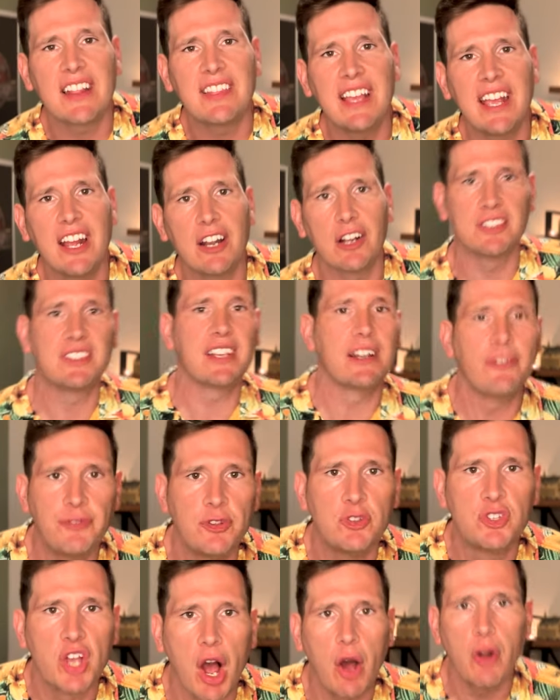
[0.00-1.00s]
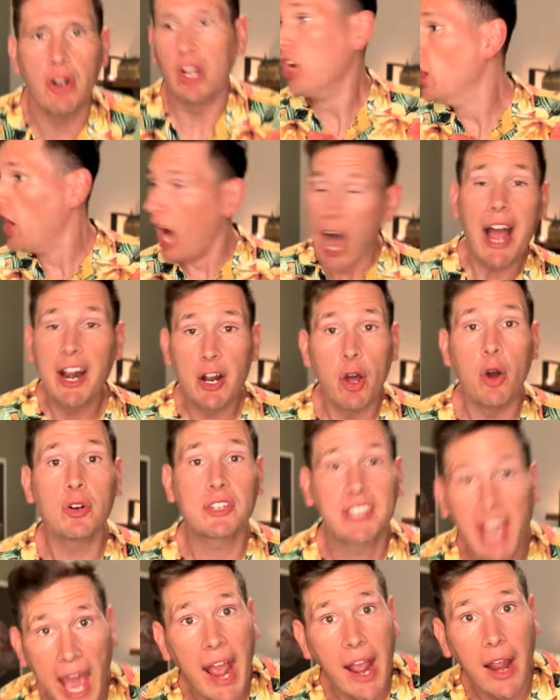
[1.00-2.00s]
theaters, and if you don't, I don't
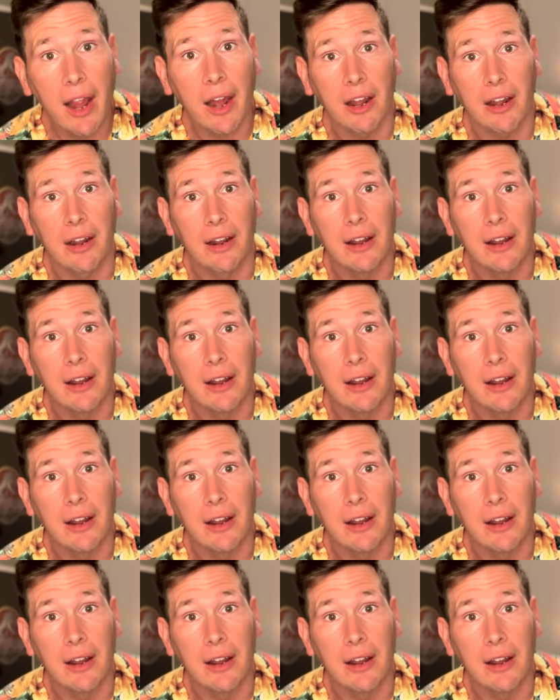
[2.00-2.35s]
care!